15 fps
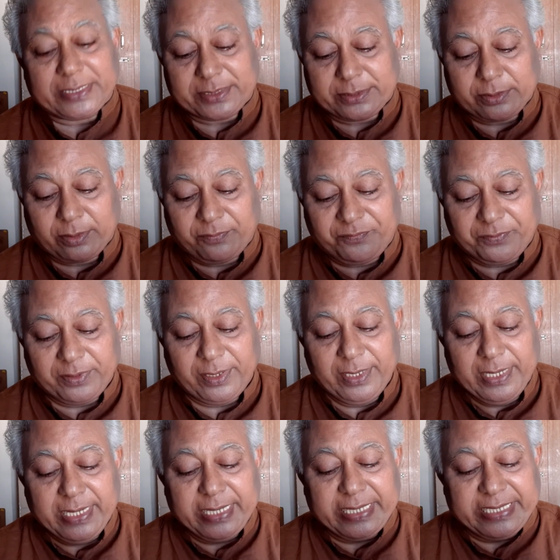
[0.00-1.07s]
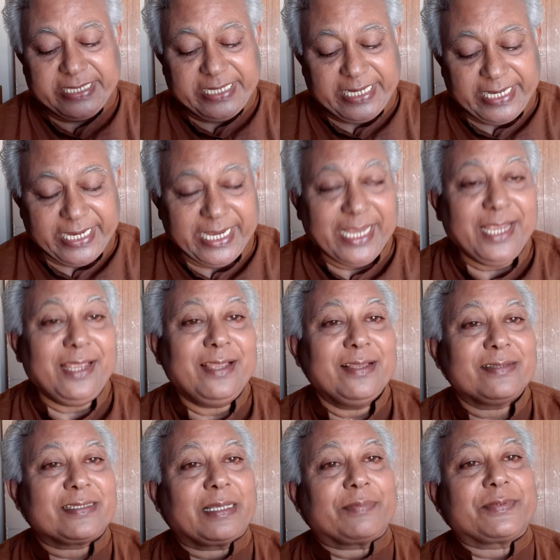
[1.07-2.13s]
of E
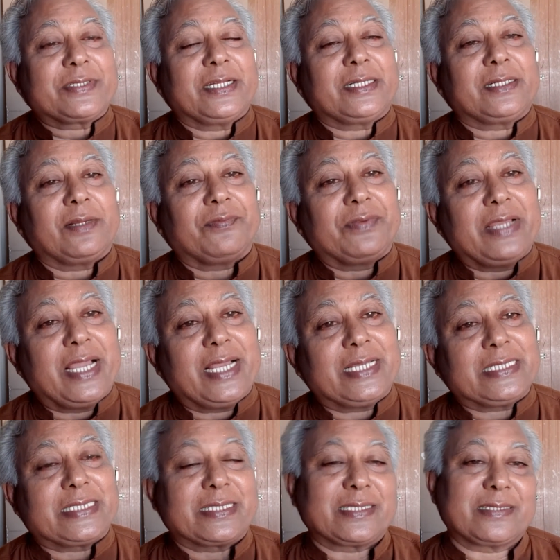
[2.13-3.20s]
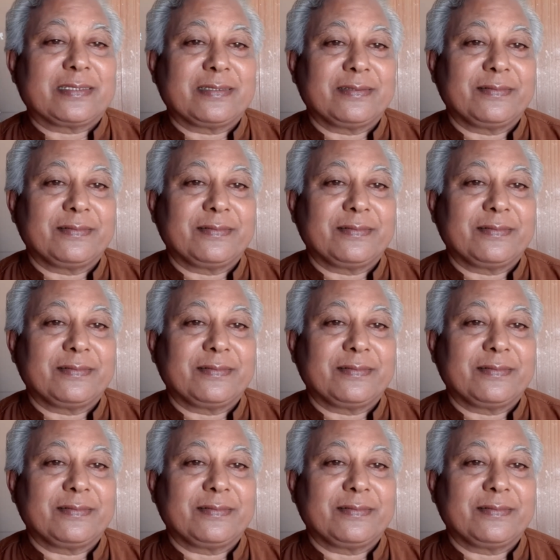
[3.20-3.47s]
subset of S.